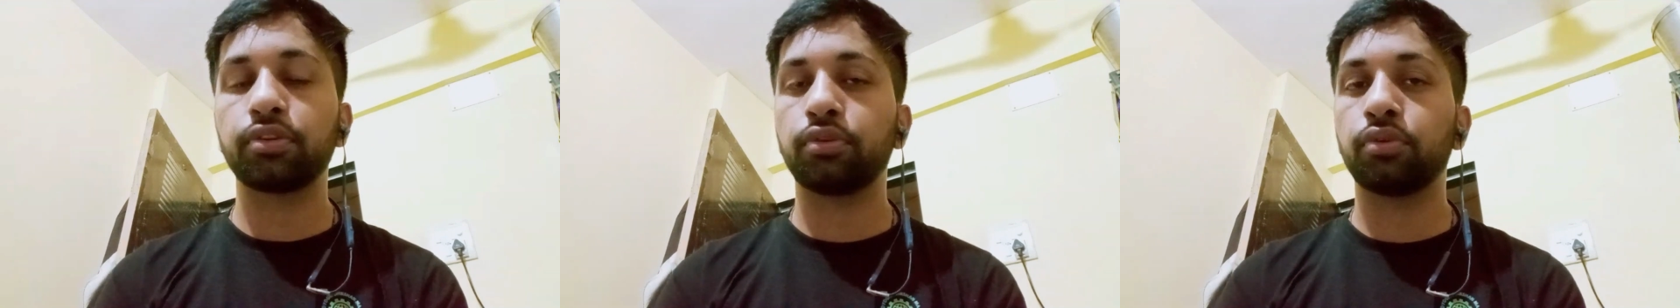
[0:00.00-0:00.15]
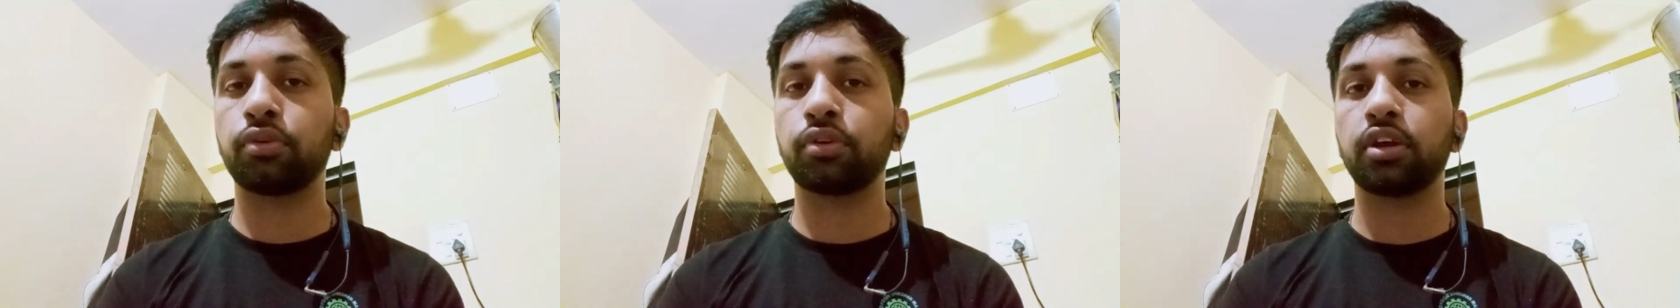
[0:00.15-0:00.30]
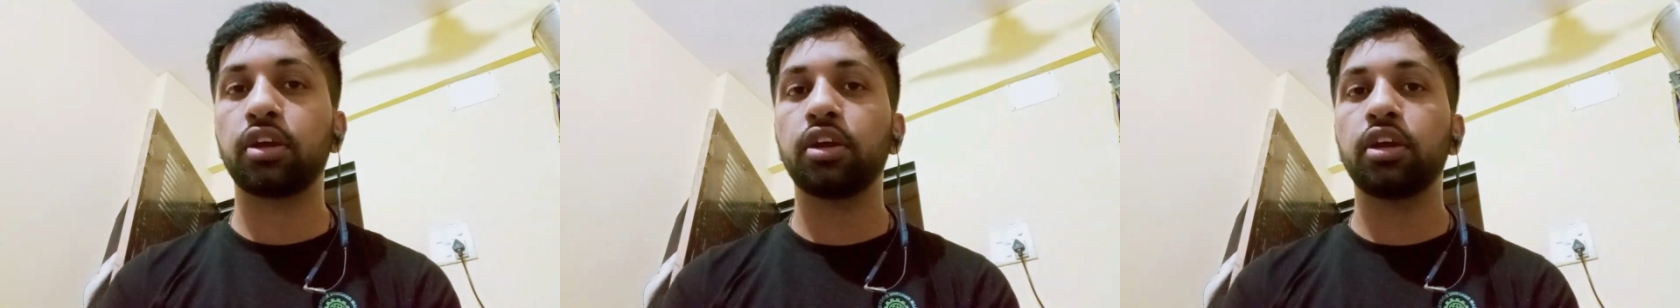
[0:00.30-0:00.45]

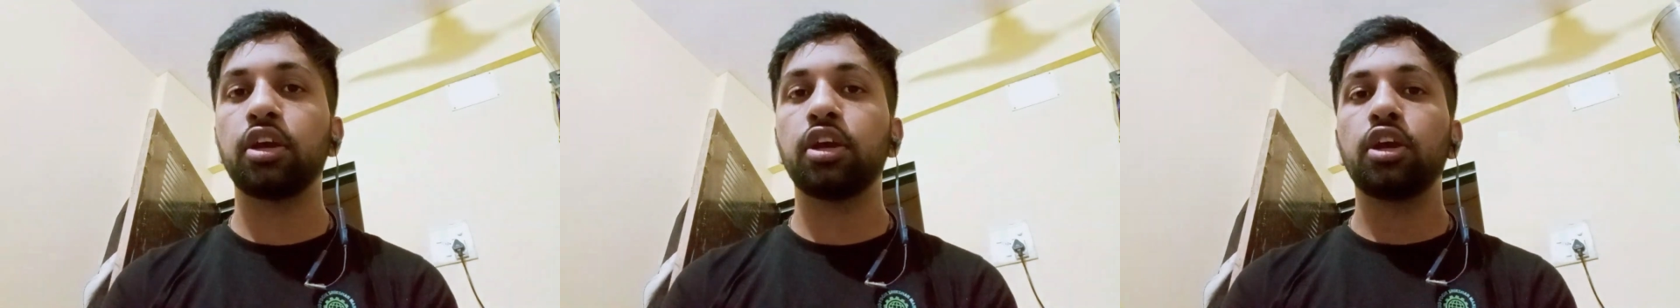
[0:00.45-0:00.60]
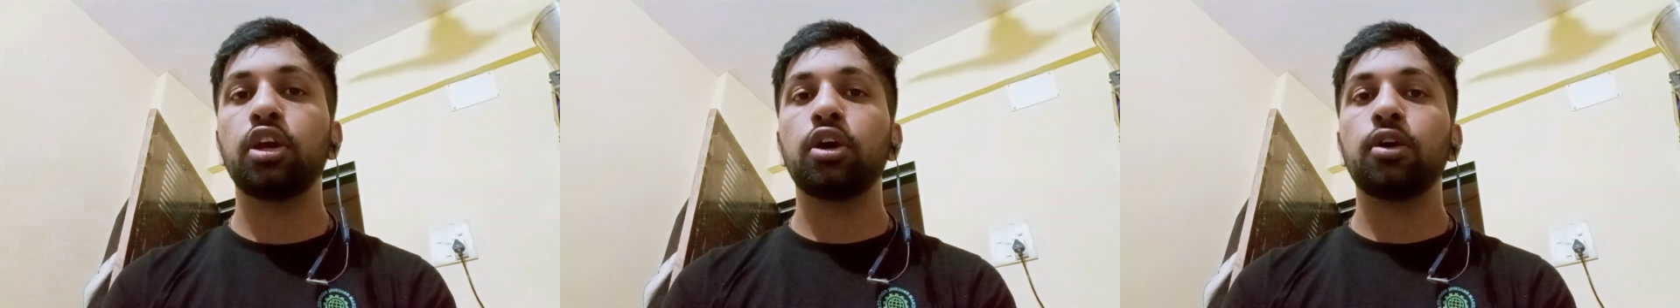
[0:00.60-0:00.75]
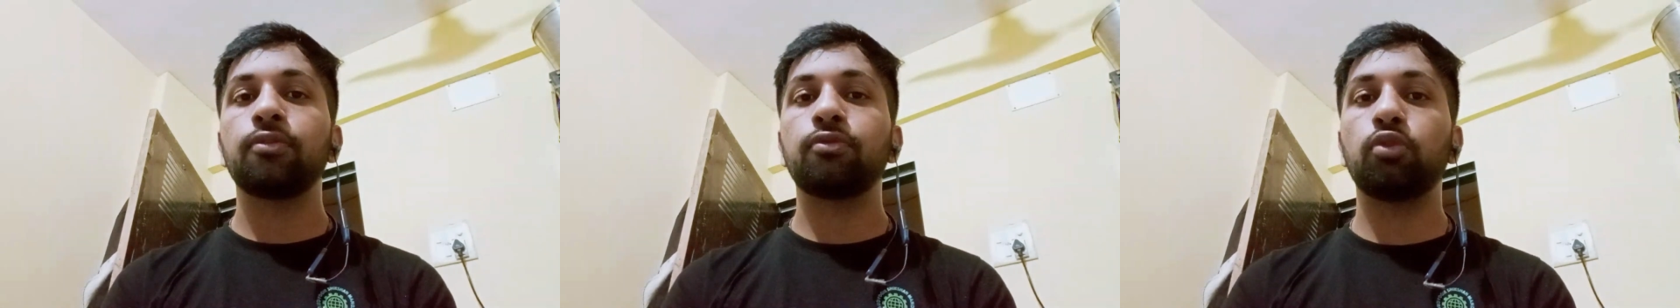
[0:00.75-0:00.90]
Okay.
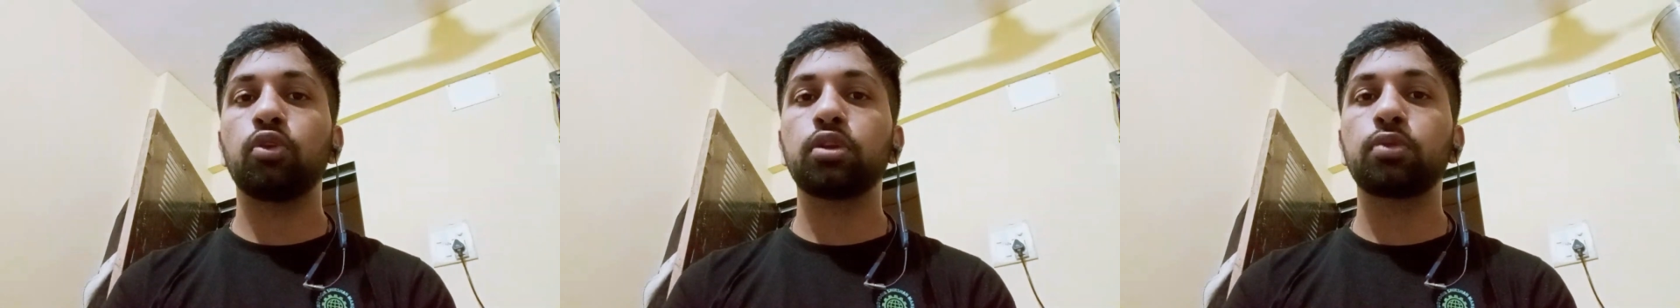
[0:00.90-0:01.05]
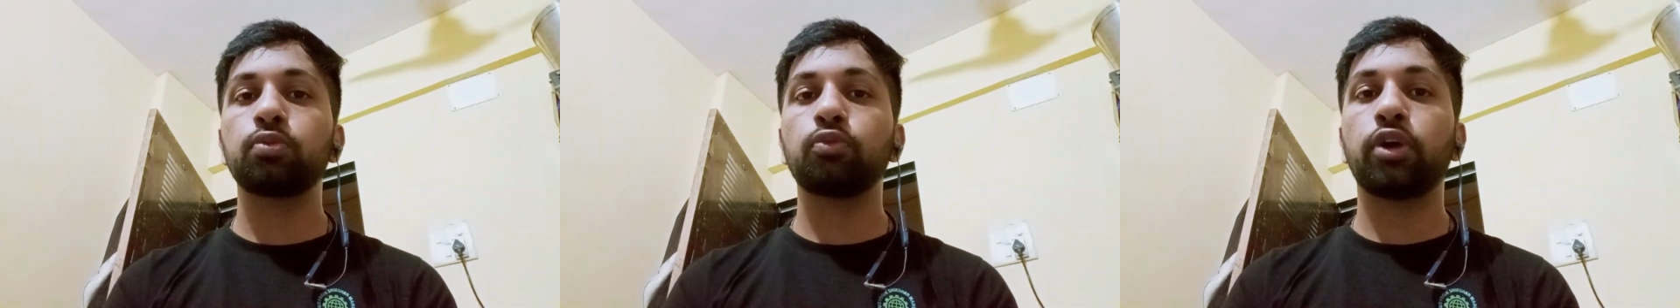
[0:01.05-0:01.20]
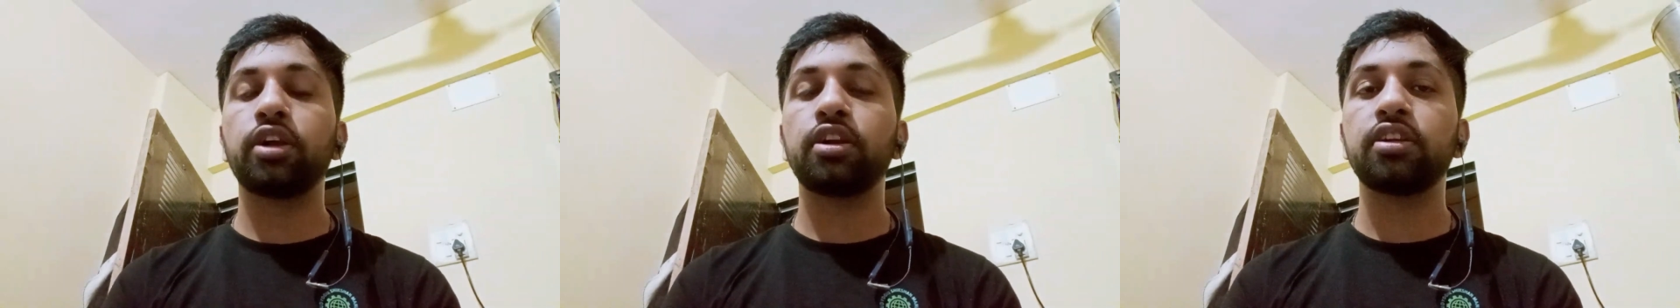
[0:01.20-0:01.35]
Fourth
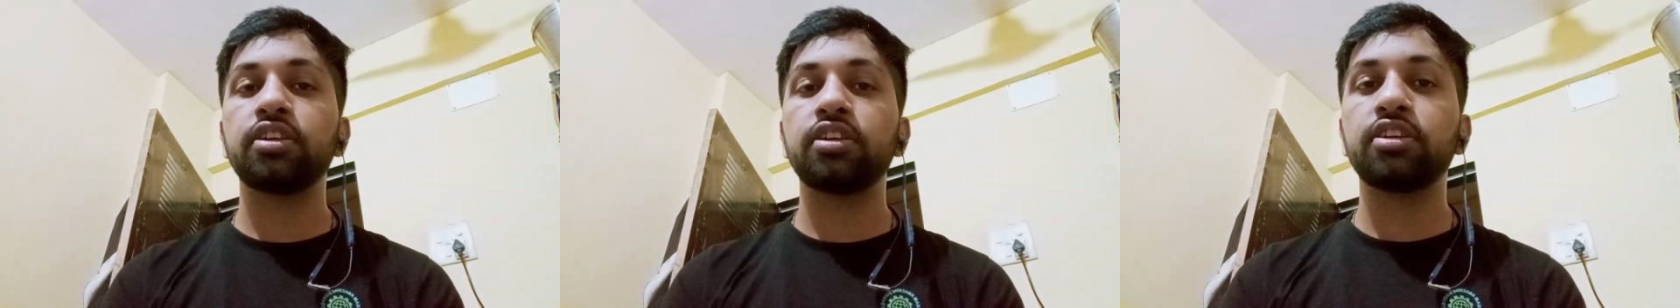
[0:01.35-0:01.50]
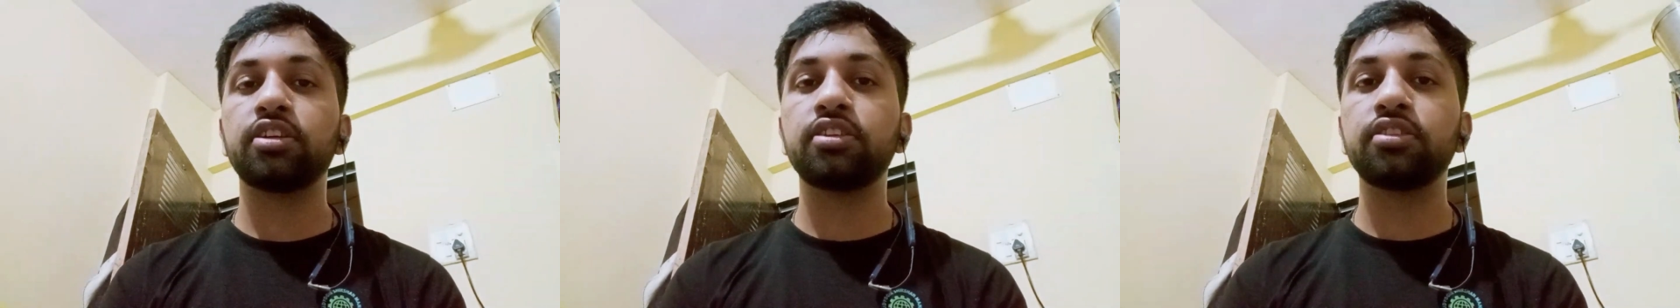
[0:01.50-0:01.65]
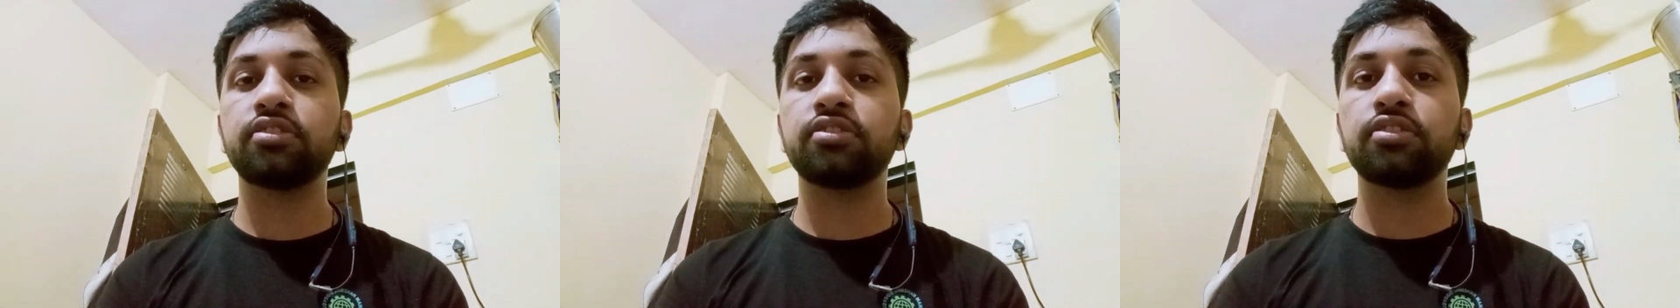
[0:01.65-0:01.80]
point here
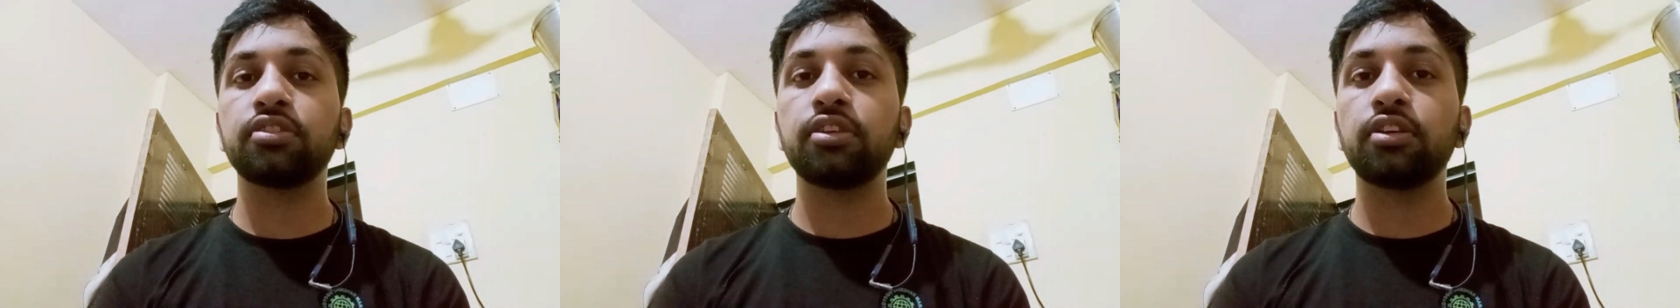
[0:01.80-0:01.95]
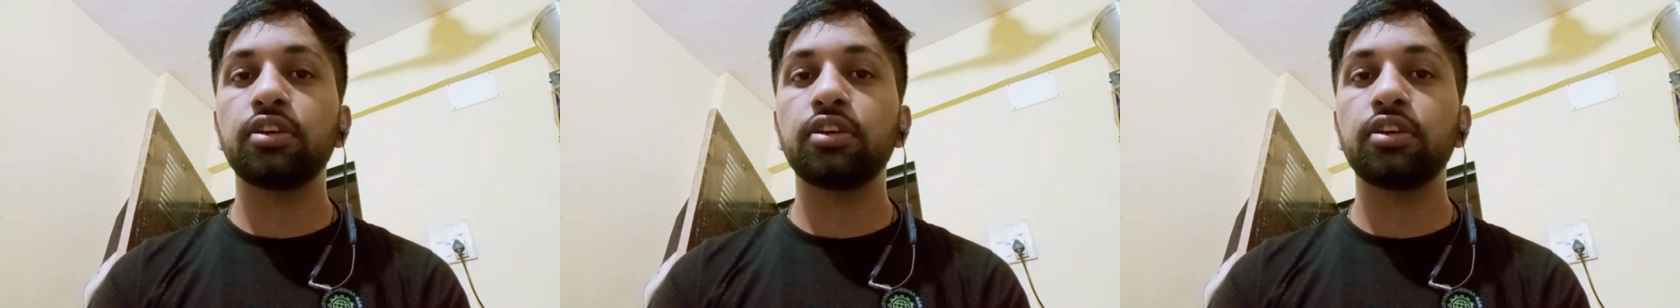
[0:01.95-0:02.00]
is